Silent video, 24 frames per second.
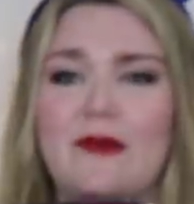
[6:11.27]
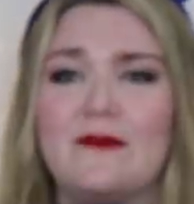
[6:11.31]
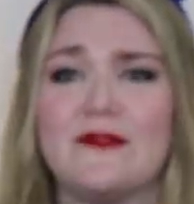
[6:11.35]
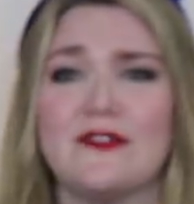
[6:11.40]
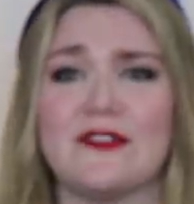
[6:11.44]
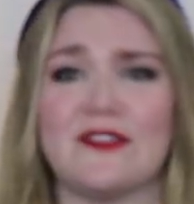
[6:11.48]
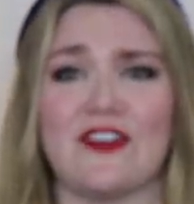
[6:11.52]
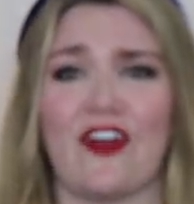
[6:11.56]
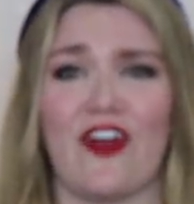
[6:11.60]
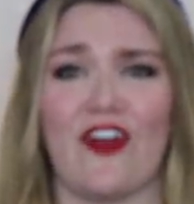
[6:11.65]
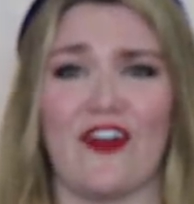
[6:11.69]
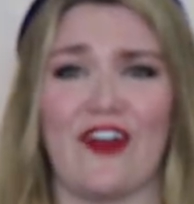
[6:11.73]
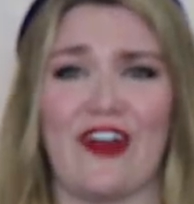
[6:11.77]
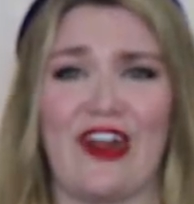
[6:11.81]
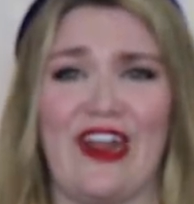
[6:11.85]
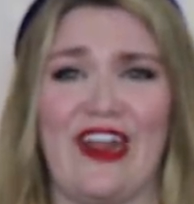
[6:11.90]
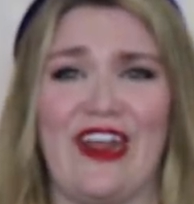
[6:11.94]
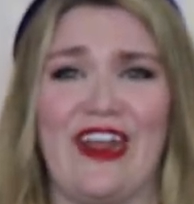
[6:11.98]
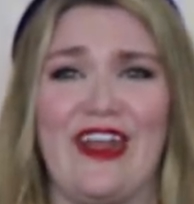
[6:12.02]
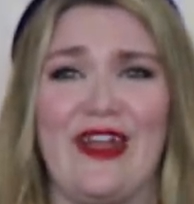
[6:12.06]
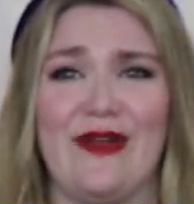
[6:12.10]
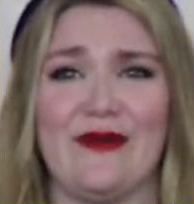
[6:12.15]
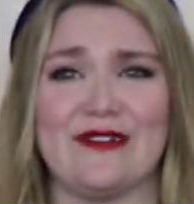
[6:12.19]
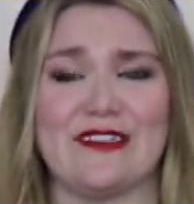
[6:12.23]
I'm
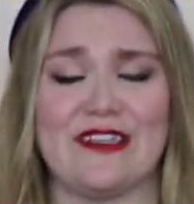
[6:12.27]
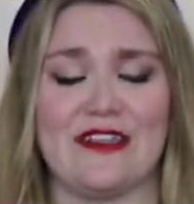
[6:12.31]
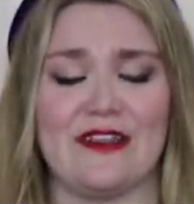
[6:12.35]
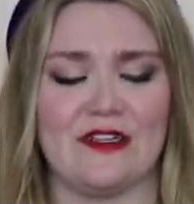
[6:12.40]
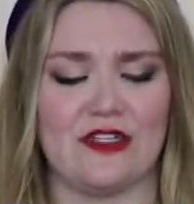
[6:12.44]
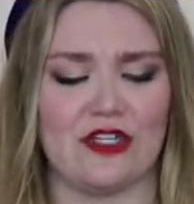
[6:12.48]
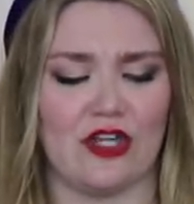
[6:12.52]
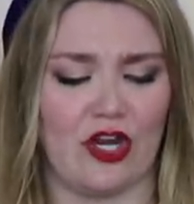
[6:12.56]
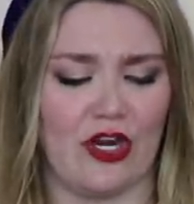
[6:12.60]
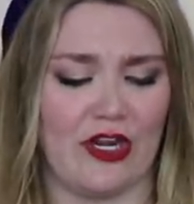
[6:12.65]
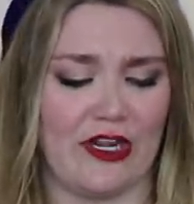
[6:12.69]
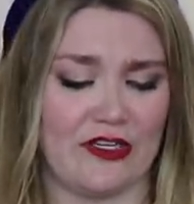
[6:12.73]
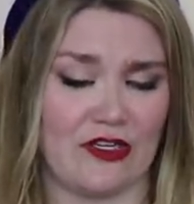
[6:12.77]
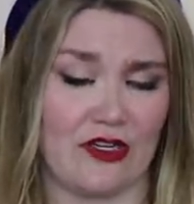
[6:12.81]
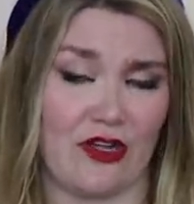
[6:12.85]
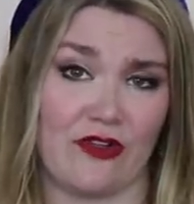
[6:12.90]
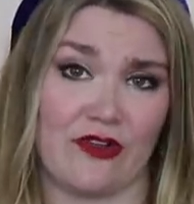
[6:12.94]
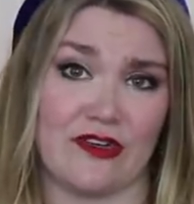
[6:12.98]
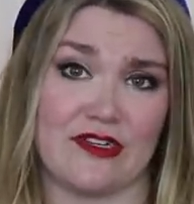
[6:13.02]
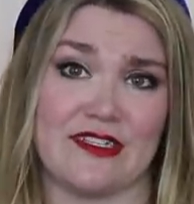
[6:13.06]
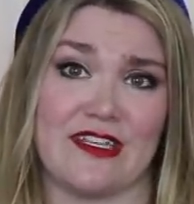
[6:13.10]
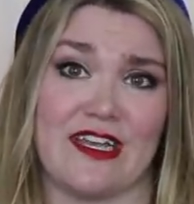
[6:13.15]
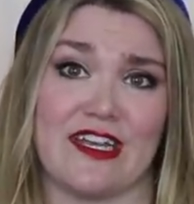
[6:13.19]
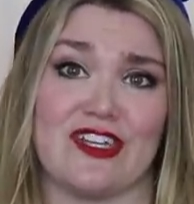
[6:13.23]
sorry. It was in the Target
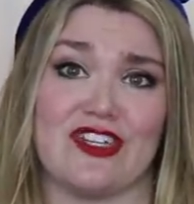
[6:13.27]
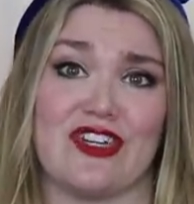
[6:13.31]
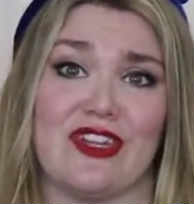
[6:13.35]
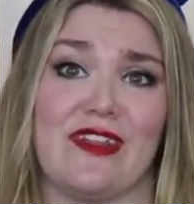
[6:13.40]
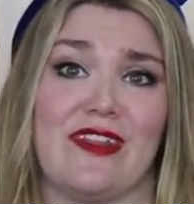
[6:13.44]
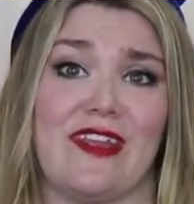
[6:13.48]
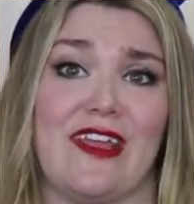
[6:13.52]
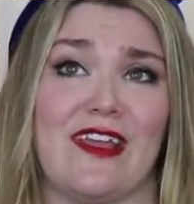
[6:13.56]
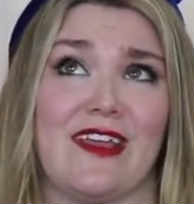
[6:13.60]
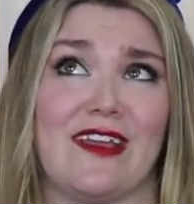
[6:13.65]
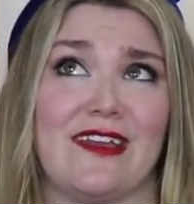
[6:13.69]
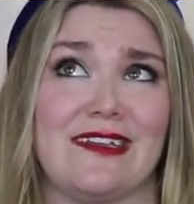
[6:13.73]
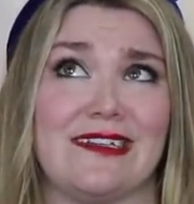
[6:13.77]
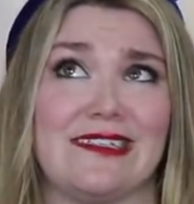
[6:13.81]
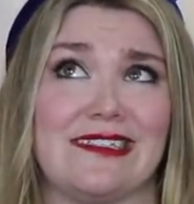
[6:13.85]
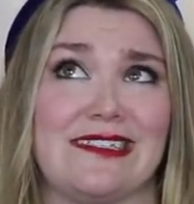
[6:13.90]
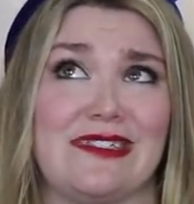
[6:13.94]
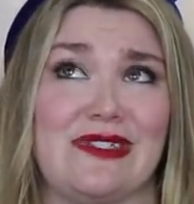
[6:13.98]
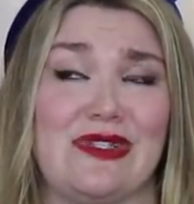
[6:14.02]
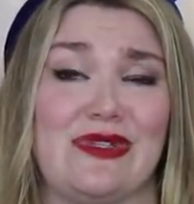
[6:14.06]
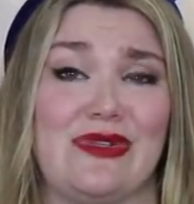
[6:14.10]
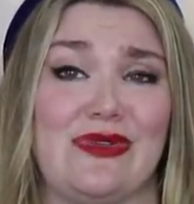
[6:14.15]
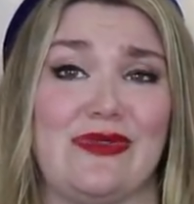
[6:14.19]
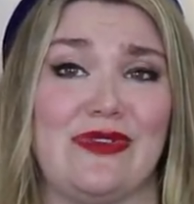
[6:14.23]
dollar section like
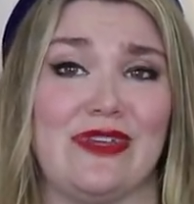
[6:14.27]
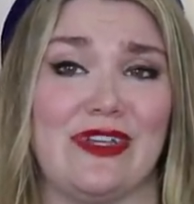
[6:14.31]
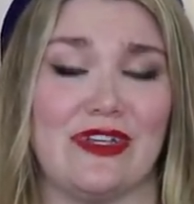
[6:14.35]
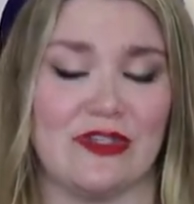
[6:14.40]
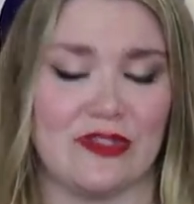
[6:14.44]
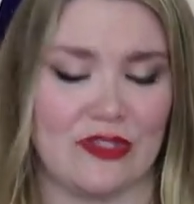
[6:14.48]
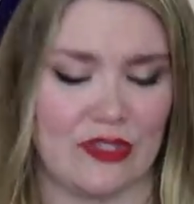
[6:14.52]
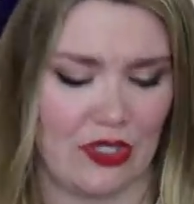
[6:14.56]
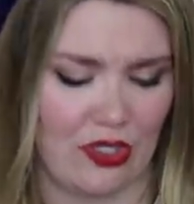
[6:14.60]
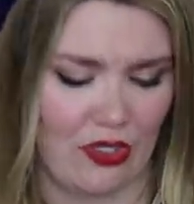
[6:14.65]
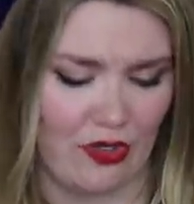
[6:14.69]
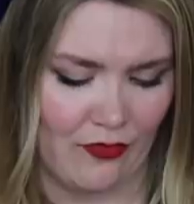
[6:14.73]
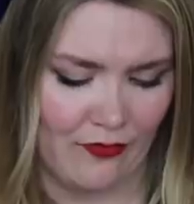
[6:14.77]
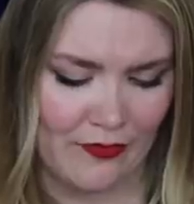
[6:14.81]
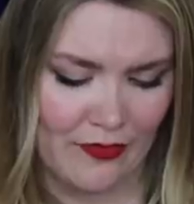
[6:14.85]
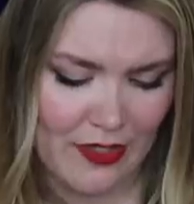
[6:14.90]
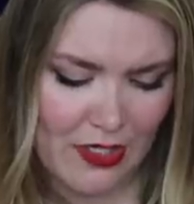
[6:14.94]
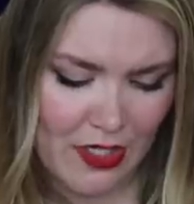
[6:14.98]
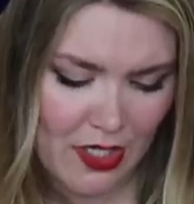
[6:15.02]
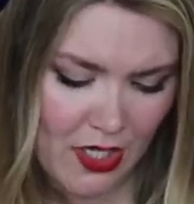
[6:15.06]
two years ago.